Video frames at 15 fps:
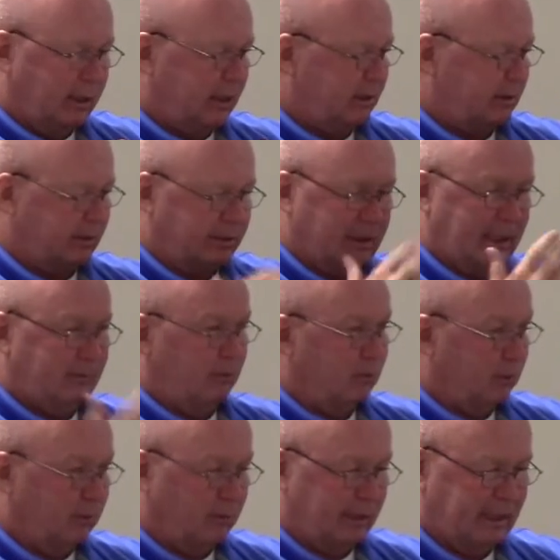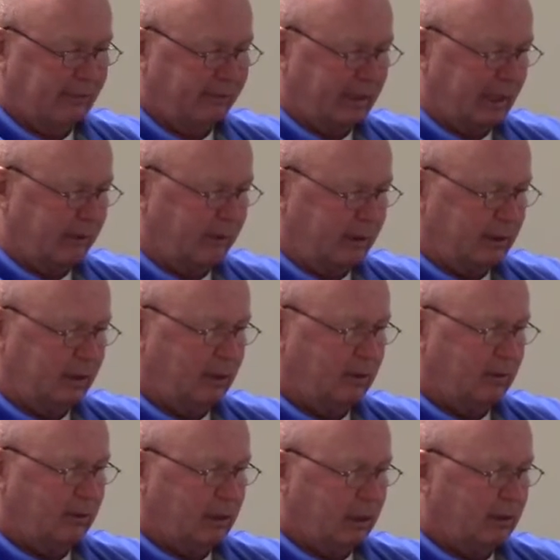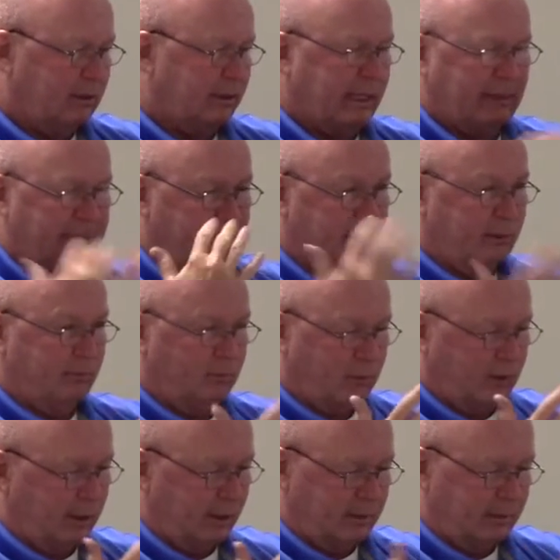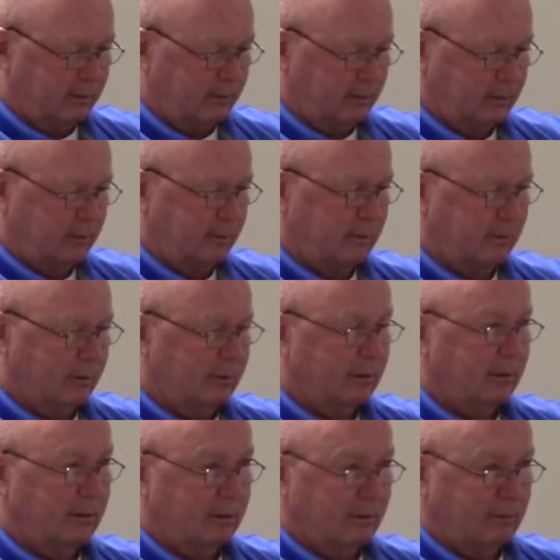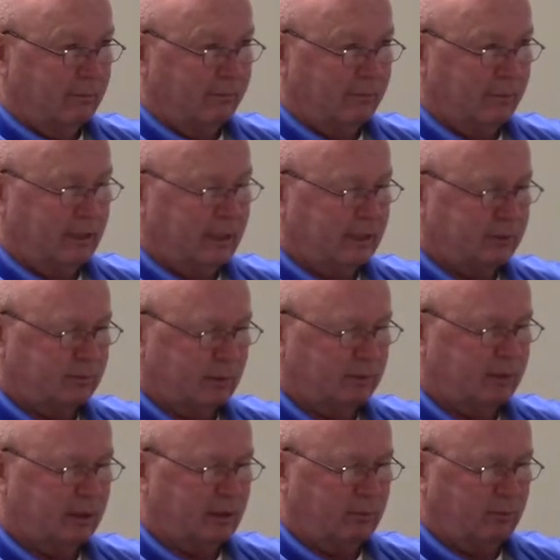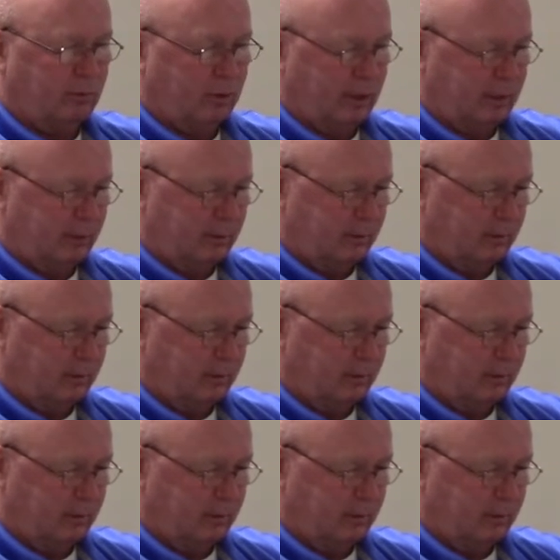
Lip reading: It's the same rule in everything that we do. You got to put it in what? For us, we're putting it in what?